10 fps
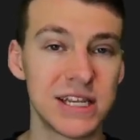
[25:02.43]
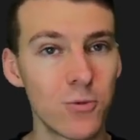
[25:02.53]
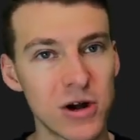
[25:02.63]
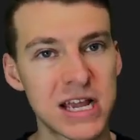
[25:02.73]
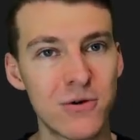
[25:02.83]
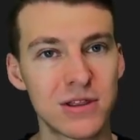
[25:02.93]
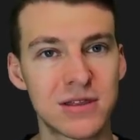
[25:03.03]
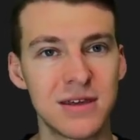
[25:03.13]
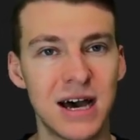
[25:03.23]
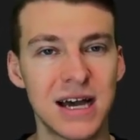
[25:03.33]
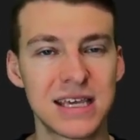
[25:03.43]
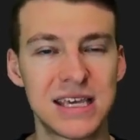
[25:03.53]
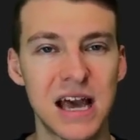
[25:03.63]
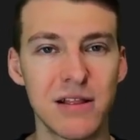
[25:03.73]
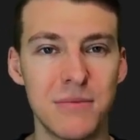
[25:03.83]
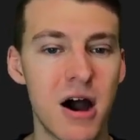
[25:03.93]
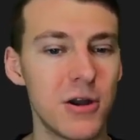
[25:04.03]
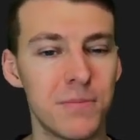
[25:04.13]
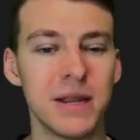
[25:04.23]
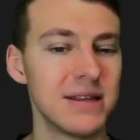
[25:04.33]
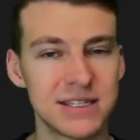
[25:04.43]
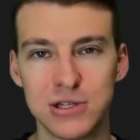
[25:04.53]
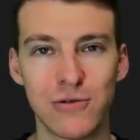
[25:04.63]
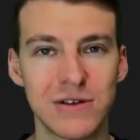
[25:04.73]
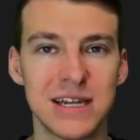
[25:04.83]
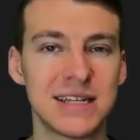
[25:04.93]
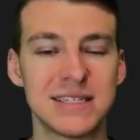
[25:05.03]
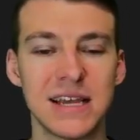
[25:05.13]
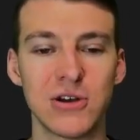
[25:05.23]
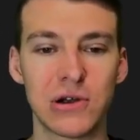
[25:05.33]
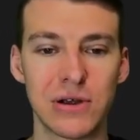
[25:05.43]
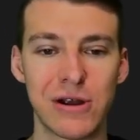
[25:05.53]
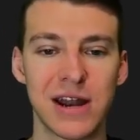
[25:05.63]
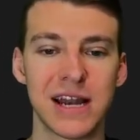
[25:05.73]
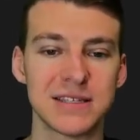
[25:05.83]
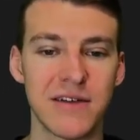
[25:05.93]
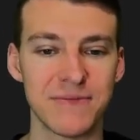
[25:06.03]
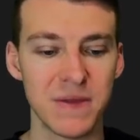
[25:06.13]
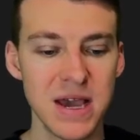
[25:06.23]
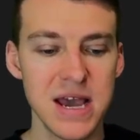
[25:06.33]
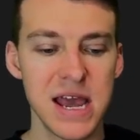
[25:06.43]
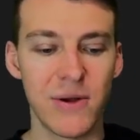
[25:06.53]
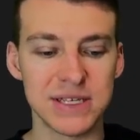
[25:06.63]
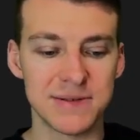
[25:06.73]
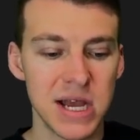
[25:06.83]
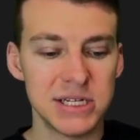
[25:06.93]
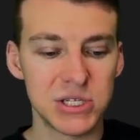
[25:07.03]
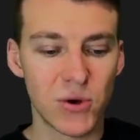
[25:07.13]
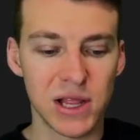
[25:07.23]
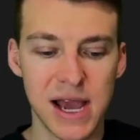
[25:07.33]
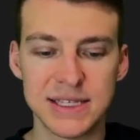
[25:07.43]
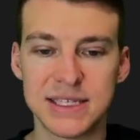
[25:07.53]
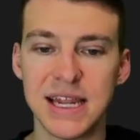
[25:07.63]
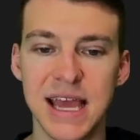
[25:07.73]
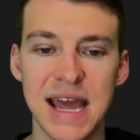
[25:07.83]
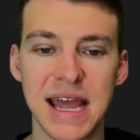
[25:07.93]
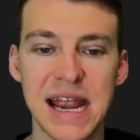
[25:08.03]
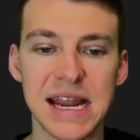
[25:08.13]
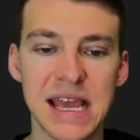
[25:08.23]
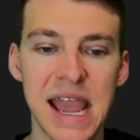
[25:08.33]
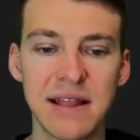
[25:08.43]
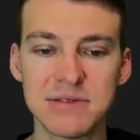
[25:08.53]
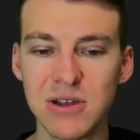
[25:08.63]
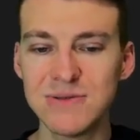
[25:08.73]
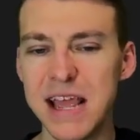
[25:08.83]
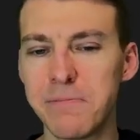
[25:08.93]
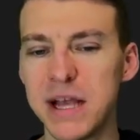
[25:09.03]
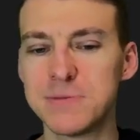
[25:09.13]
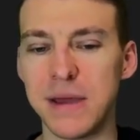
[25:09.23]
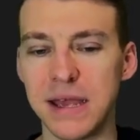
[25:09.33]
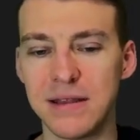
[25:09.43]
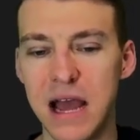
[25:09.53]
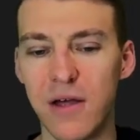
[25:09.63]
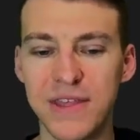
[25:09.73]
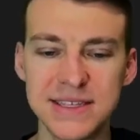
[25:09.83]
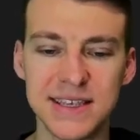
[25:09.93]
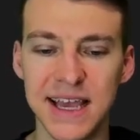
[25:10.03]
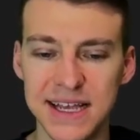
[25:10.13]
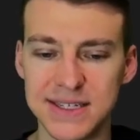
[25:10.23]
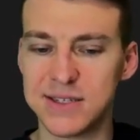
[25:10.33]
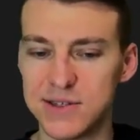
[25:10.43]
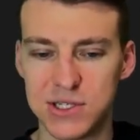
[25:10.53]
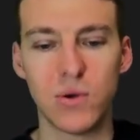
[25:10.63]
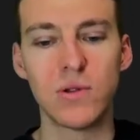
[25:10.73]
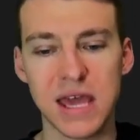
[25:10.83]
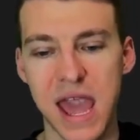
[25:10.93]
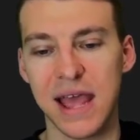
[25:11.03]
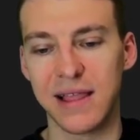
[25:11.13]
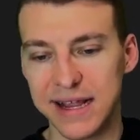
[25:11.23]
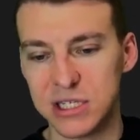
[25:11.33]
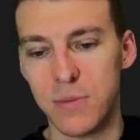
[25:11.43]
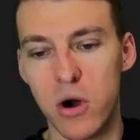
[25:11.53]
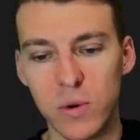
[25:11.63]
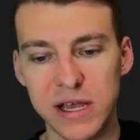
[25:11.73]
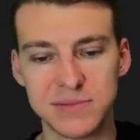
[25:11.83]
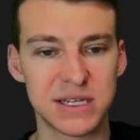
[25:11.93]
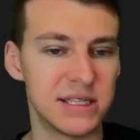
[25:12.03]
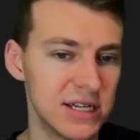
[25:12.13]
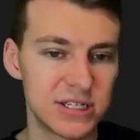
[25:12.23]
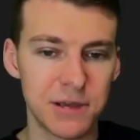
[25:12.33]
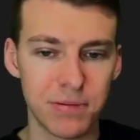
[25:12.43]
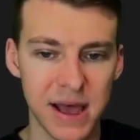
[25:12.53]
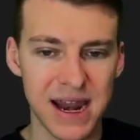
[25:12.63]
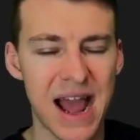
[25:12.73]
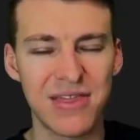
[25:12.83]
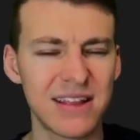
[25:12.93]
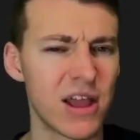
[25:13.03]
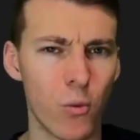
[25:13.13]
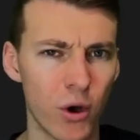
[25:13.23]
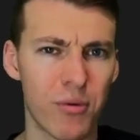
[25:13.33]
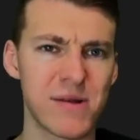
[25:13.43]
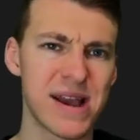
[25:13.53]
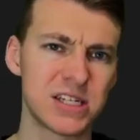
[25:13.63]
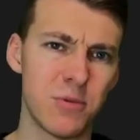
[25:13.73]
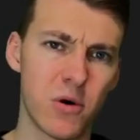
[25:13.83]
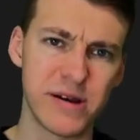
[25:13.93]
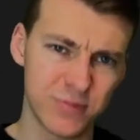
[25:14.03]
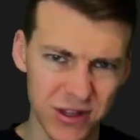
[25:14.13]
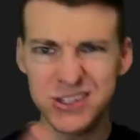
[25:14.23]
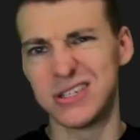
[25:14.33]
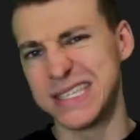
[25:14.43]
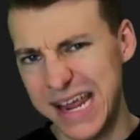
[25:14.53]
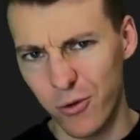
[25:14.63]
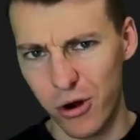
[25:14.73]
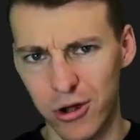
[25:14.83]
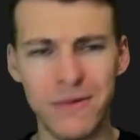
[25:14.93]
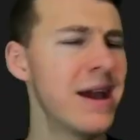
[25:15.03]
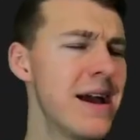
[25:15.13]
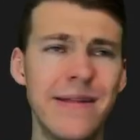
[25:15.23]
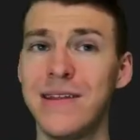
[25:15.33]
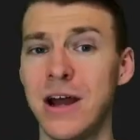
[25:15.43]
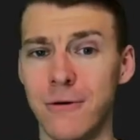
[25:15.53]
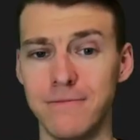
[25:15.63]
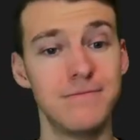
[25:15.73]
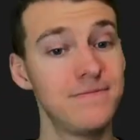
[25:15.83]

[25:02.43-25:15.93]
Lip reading: Didn't work out with Kellen Mond, but that's no reason not to take Hooker here at 87. Anyways, Detroit Lions then at 88. Let's go take Bigsby. Now, this is solely a Jamal Williams contingency plan. I think they will bring back Jamal Williams, but let's just say in a world that they don't.